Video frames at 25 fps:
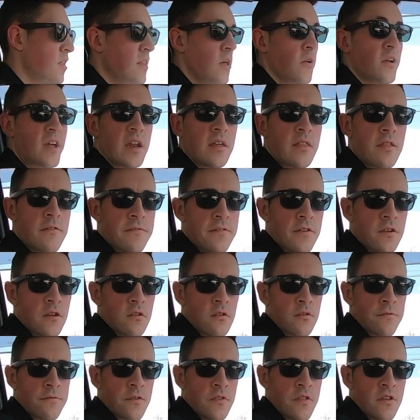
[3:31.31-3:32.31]
Now getting the
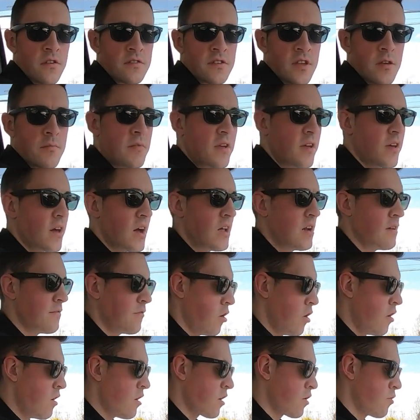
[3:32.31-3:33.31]
feel for this can be kind
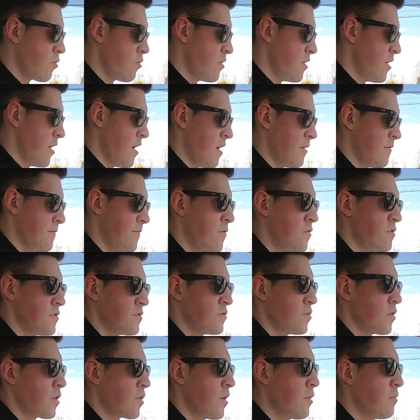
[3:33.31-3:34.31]
of awkward at
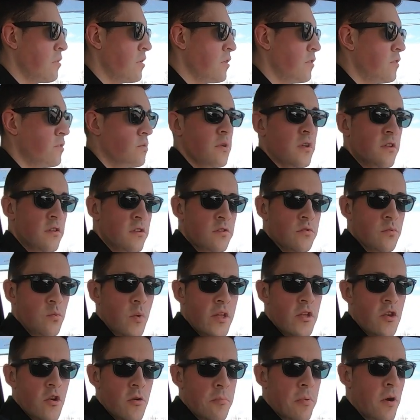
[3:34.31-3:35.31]
first, so a great way to do it is
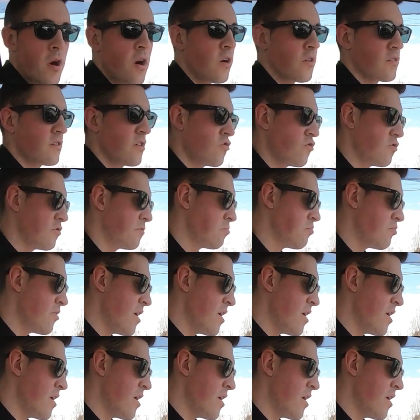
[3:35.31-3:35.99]
when you're parked and just